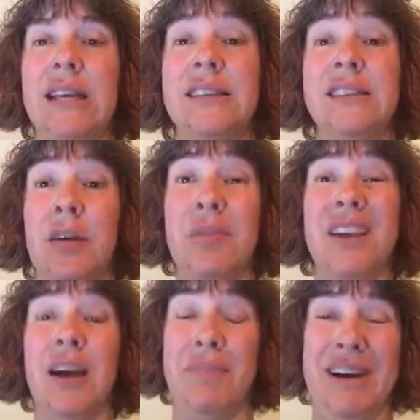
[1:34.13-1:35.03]

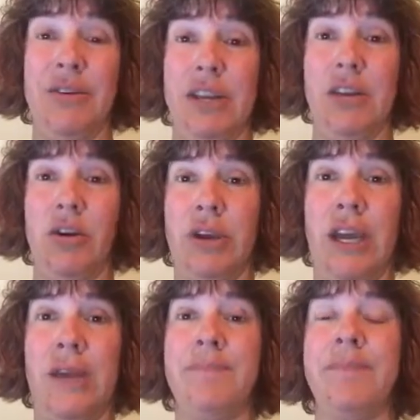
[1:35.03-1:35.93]
something about it.
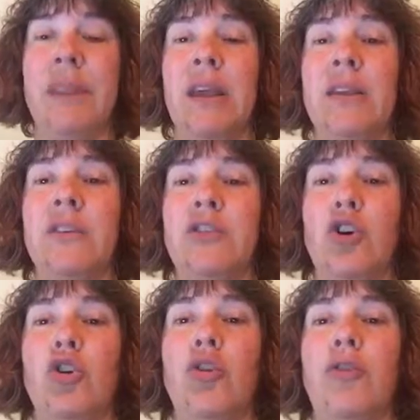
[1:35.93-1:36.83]
Okay.
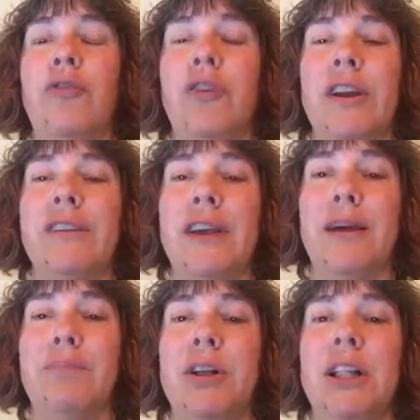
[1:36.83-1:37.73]
So for
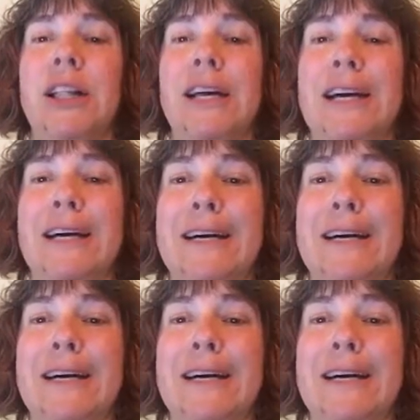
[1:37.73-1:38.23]
example,